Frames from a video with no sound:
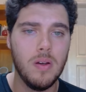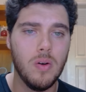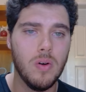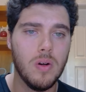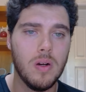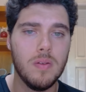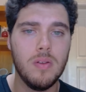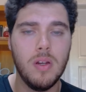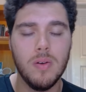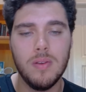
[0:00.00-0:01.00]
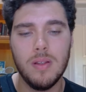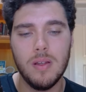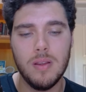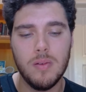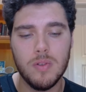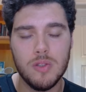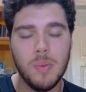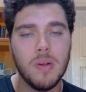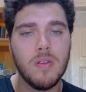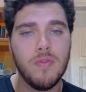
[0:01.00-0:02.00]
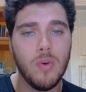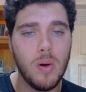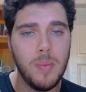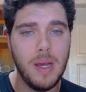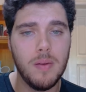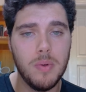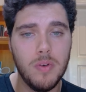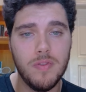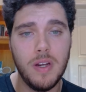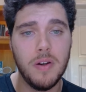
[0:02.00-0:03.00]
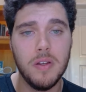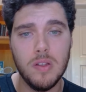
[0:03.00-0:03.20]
or the response format will vary a